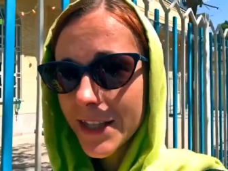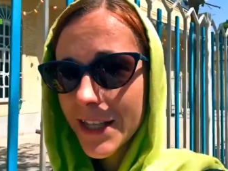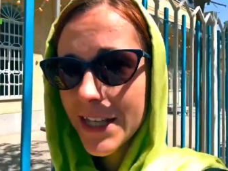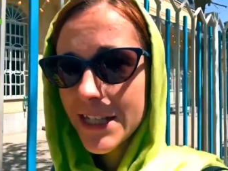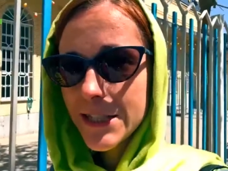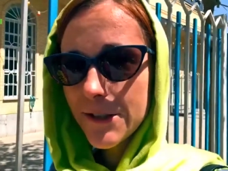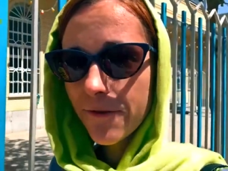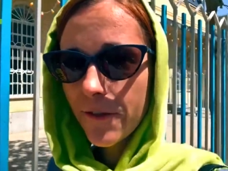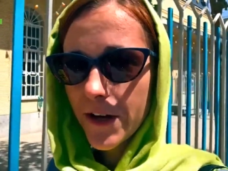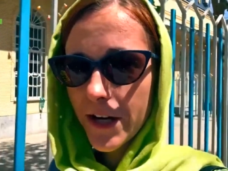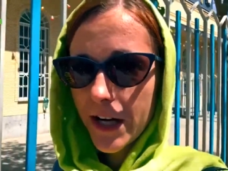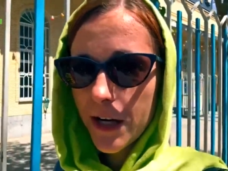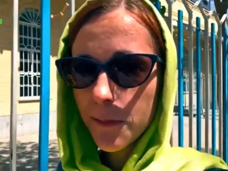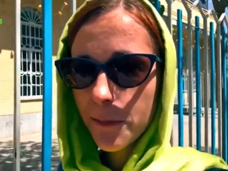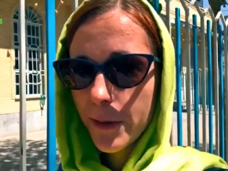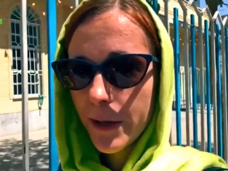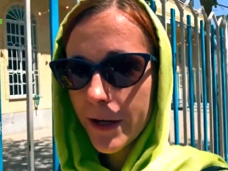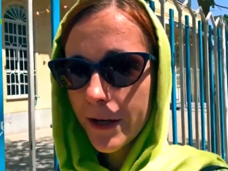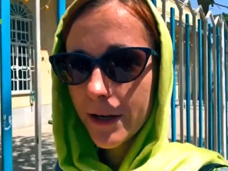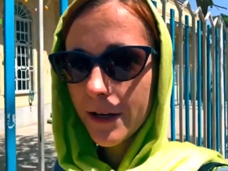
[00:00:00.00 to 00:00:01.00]
It tastes
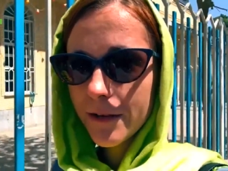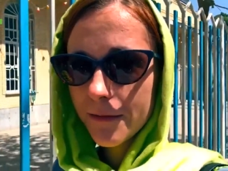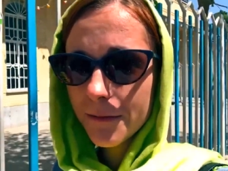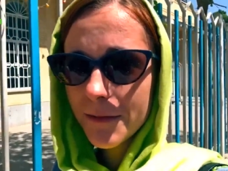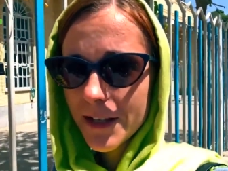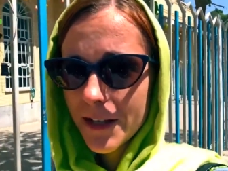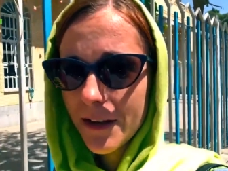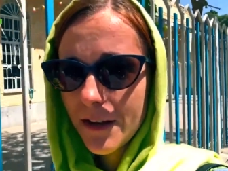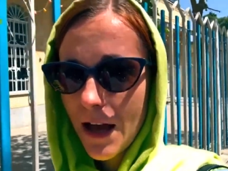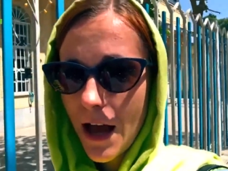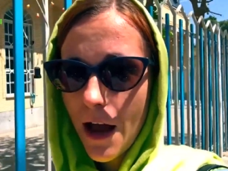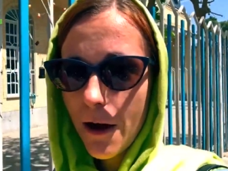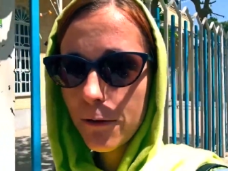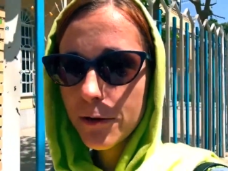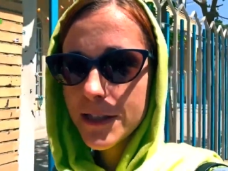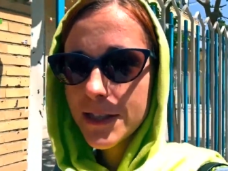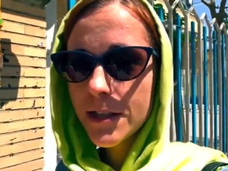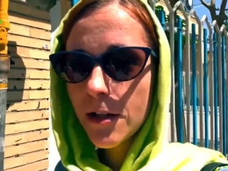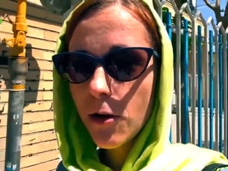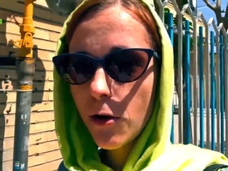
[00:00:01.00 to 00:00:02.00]
funny, but I
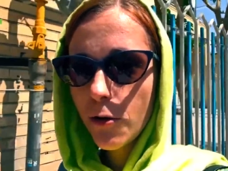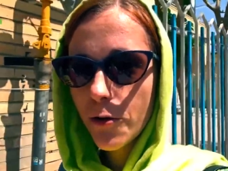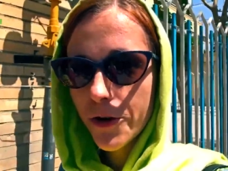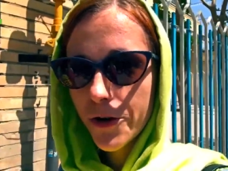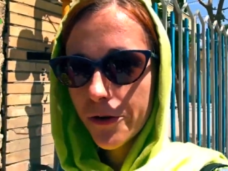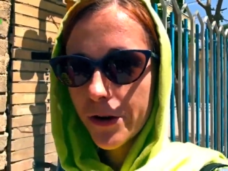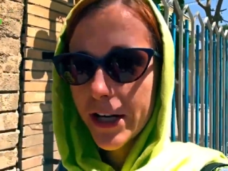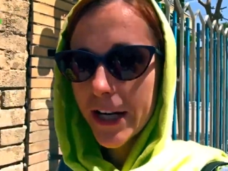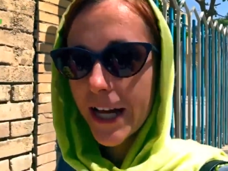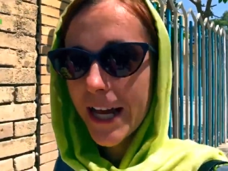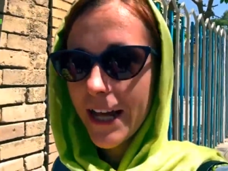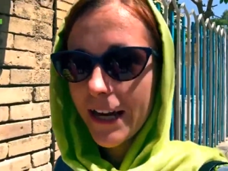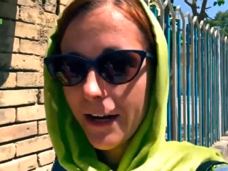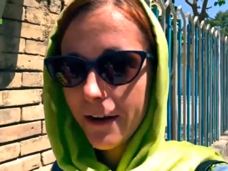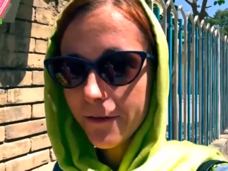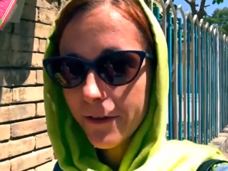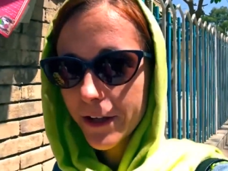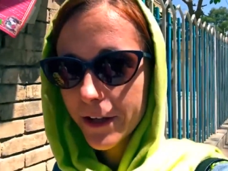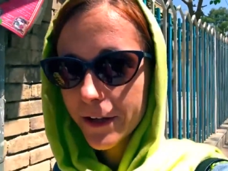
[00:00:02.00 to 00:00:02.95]
would still order it again,